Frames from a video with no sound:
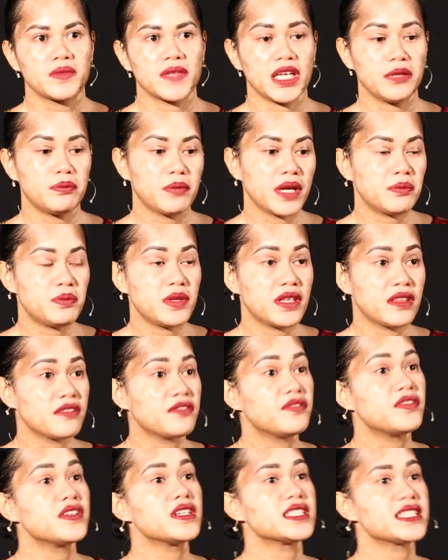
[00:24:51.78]
It might be the
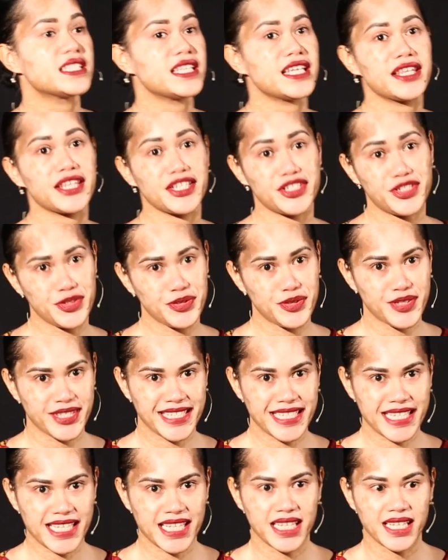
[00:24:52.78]
first thing that you
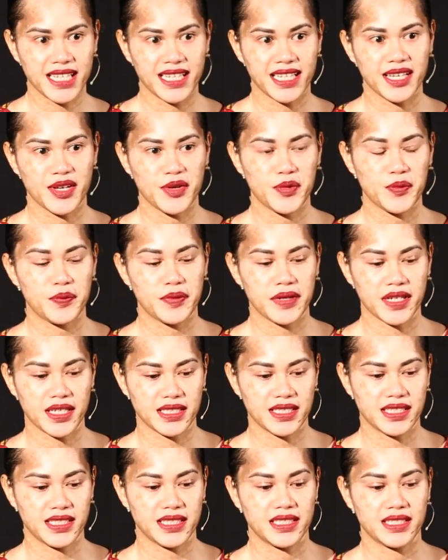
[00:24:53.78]
see,
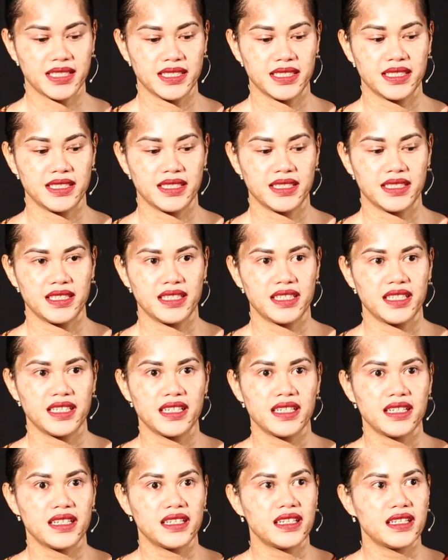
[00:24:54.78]
but
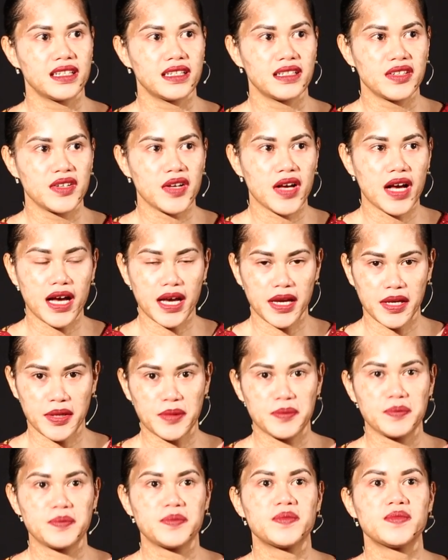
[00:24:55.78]
I
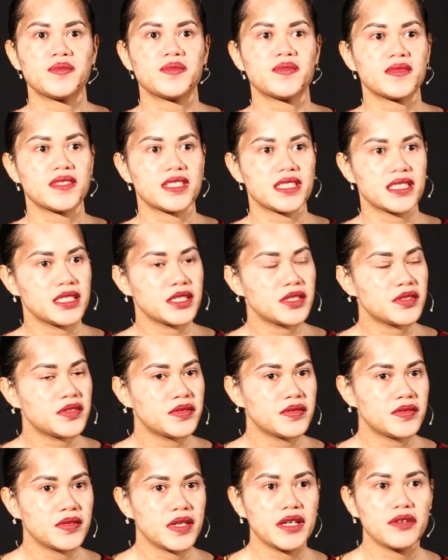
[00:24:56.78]
am
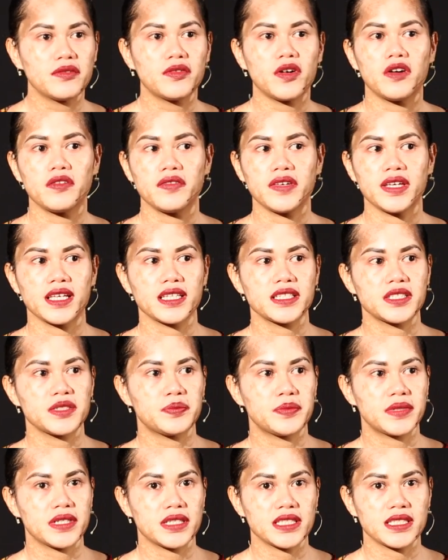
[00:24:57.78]
still evolving as a
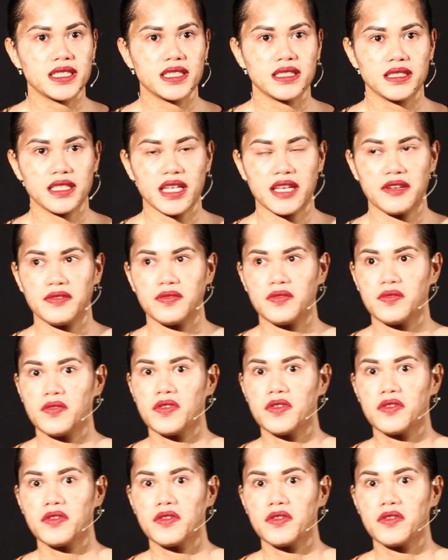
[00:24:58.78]
person and